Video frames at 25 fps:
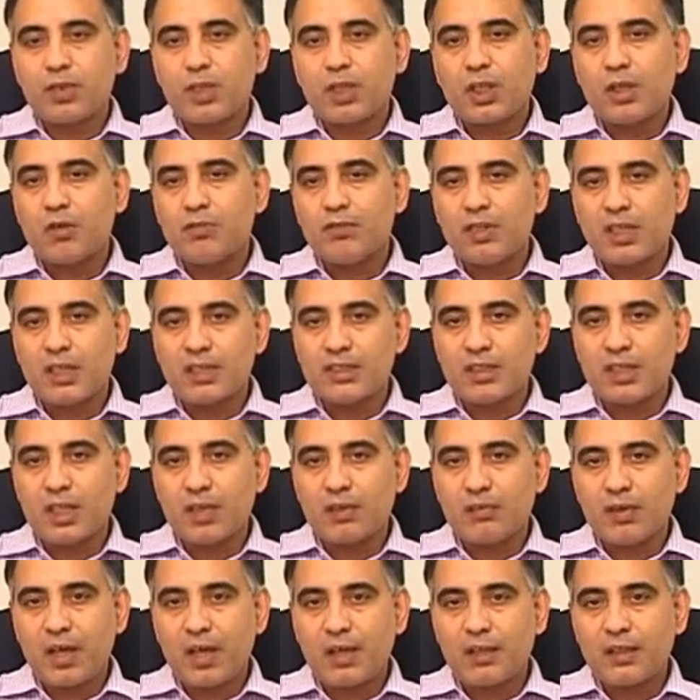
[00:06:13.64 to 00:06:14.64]
if there is an
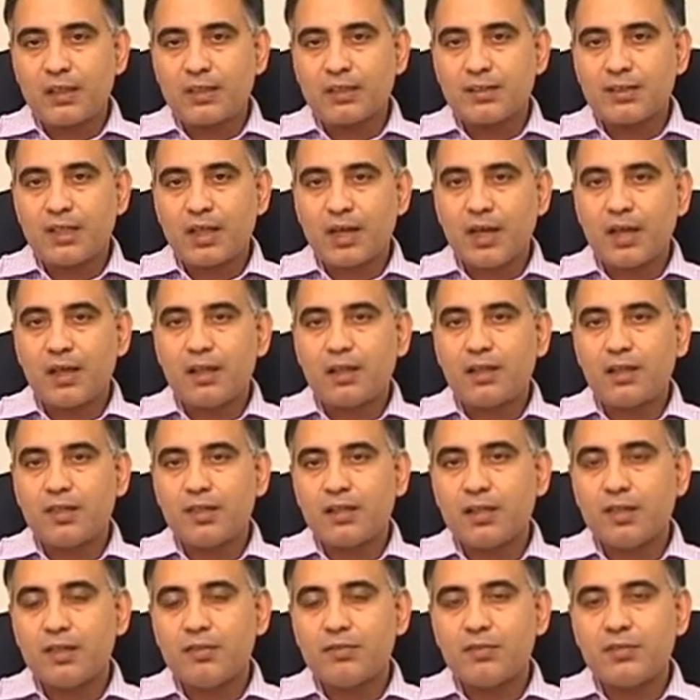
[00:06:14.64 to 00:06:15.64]
awareness and
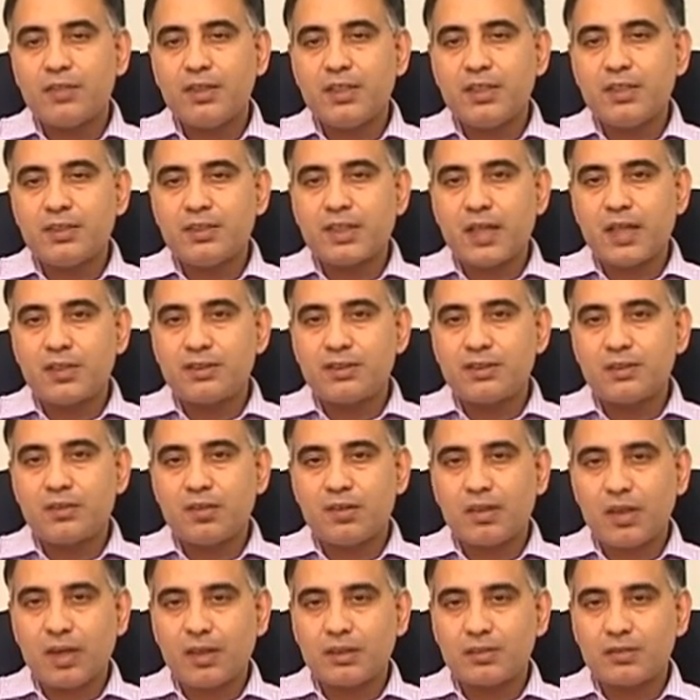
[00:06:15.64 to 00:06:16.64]
if these cancers are
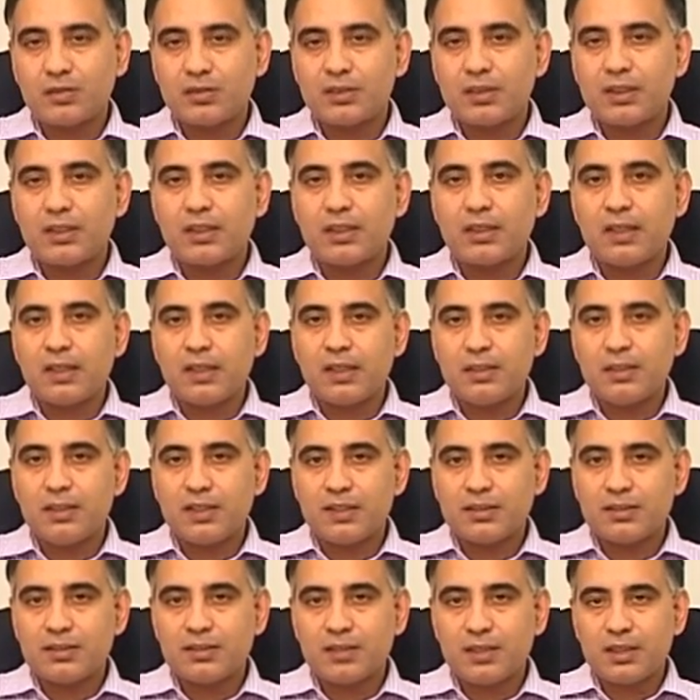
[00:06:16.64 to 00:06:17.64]
diagnosed at an
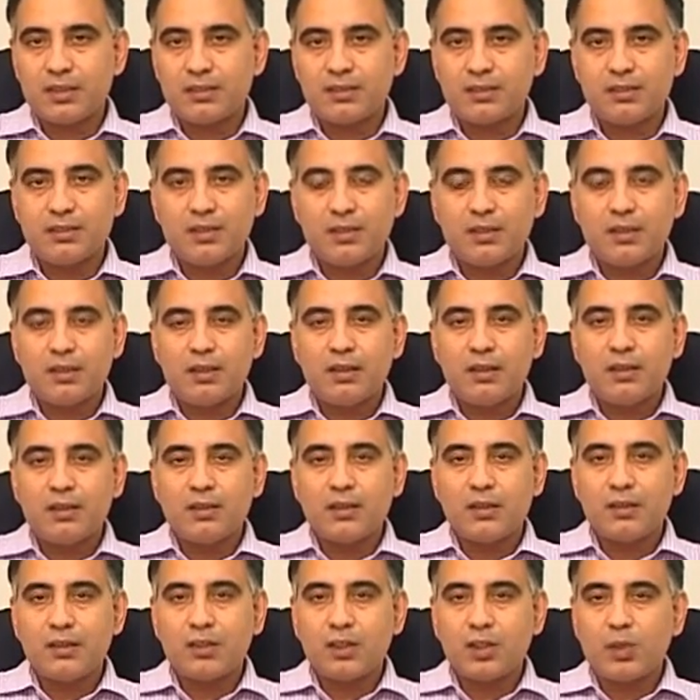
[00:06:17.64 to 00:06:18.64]
earlier stage,
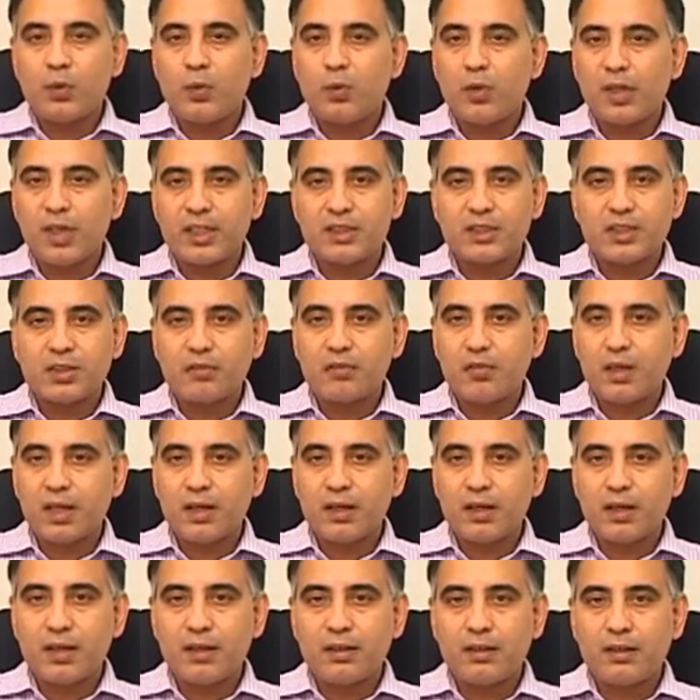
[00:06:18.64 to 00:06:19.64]
then the cure rates are
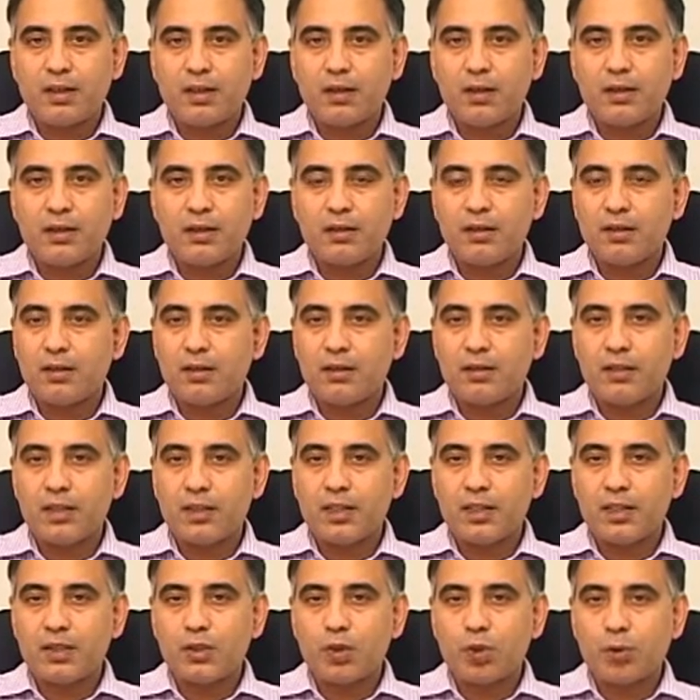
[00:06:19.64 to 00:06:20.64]
very high and uh, they
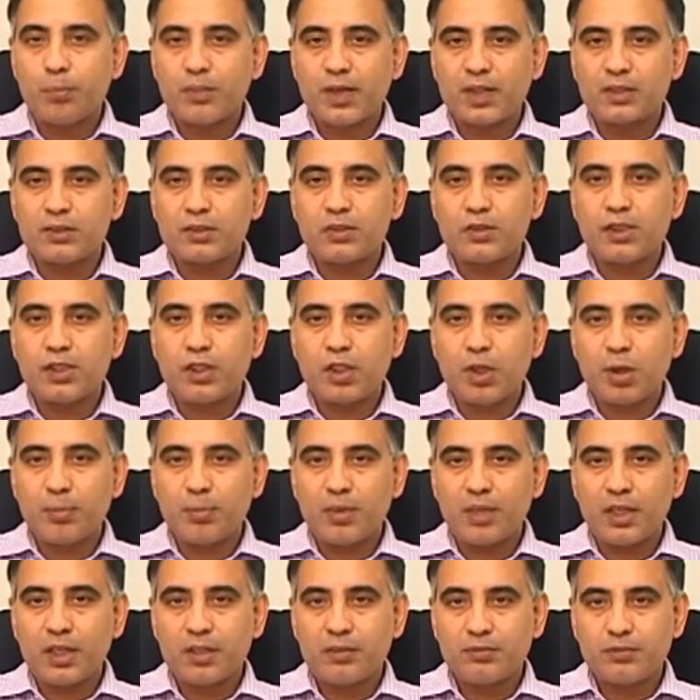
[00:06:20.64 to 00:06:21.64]
can go back to near
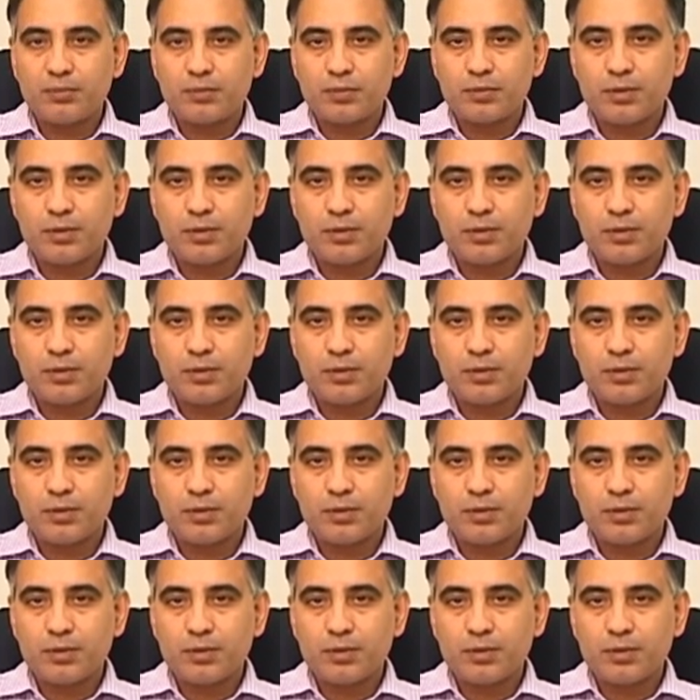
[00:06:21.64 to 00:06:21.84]
normal life.